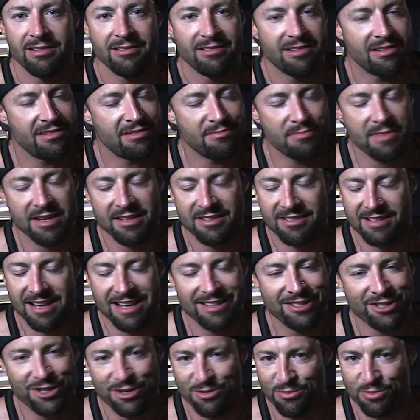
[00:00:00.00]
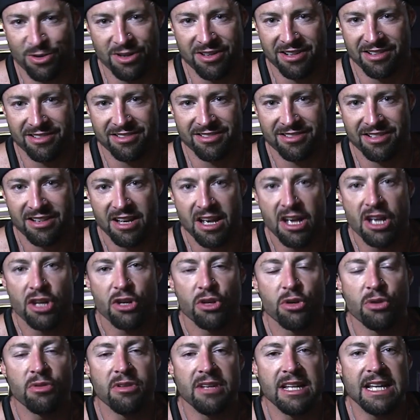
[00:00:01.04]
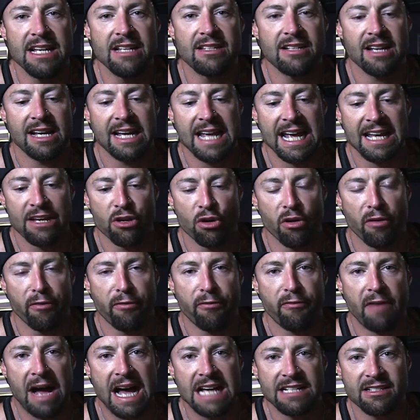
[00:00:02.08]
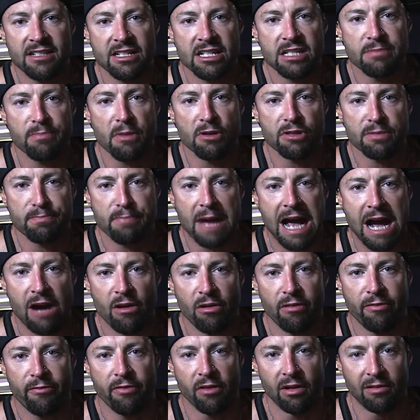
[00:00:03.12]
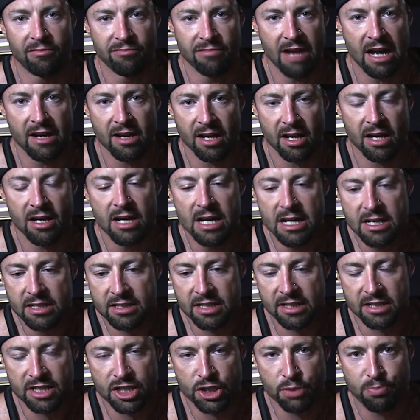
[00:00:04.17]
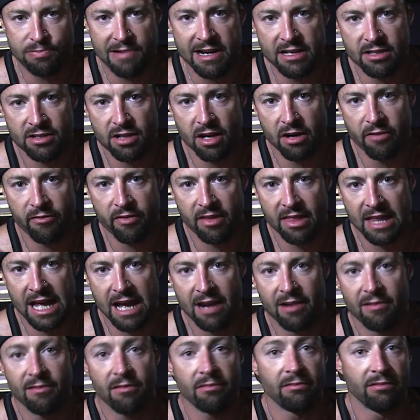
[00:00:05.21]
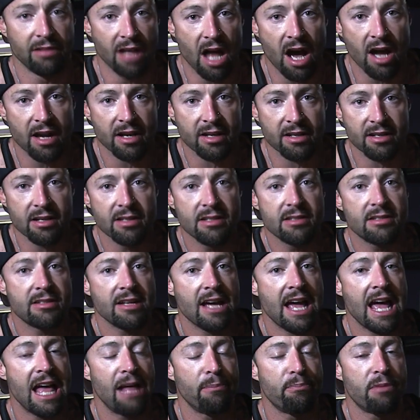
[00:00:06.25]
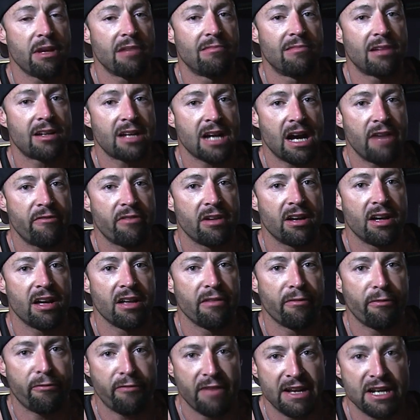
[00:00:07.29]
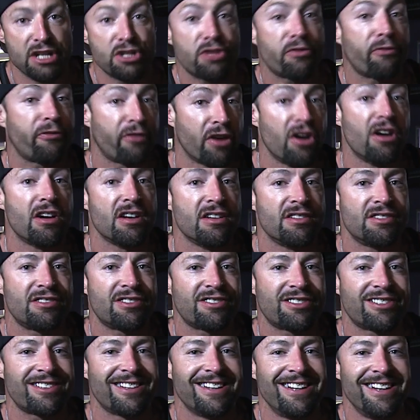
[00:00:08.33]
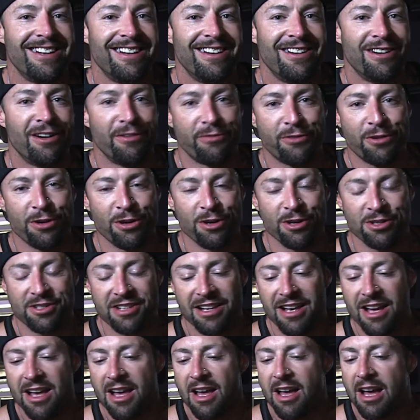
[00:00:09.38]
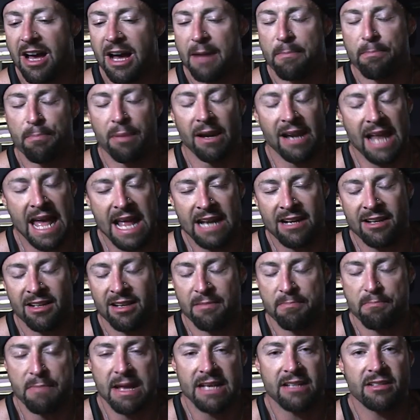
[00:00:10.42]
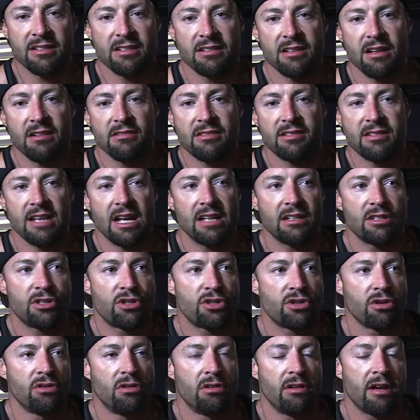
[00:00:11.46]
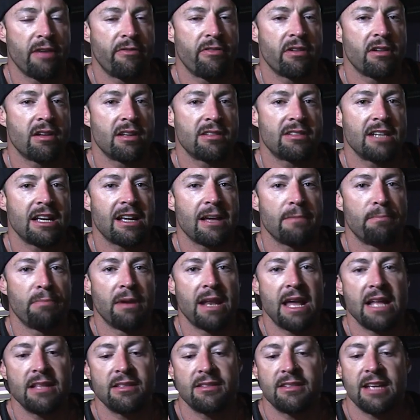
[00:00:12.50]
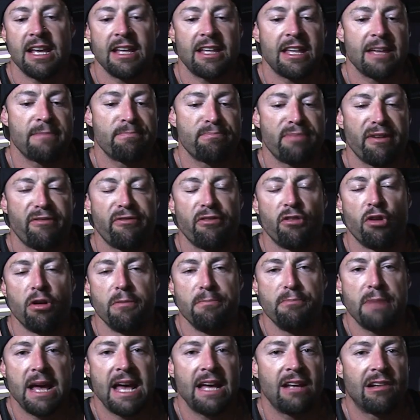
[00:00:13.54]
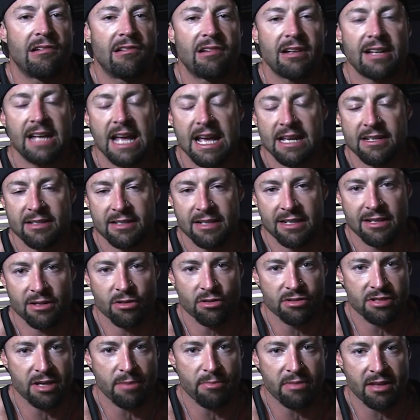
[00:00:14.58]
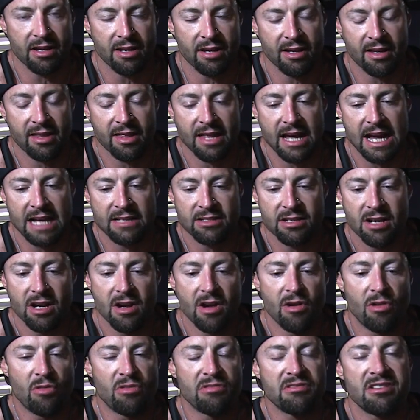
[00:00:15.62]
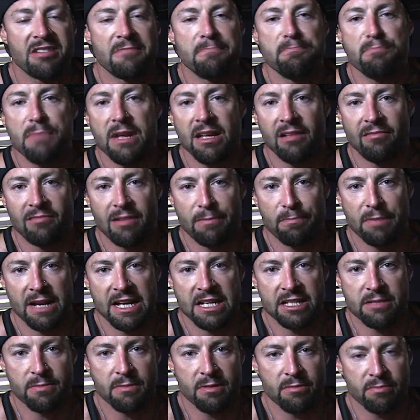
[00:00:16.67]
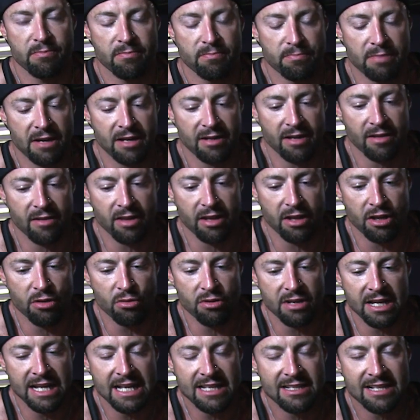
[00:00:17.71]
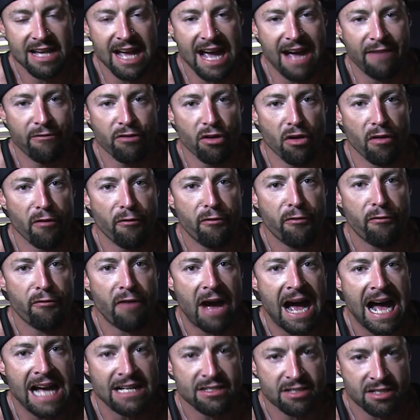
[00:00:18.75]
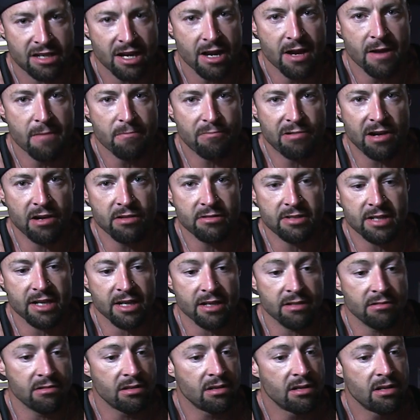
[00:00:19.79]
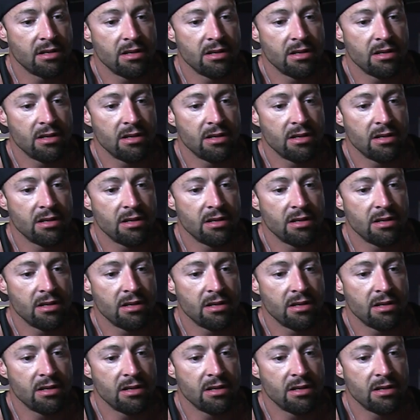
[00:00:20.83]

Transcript: Doesn't make sense. You wouldn't. You need to get your fastest, most powerful runner to sprint over that line to help you recover and finish first, of course. A blend makes no sense. Sure, if you're going to take a blend, take it before bed or a casein or something like that, or as a meal replacement, but you need to have your fast protein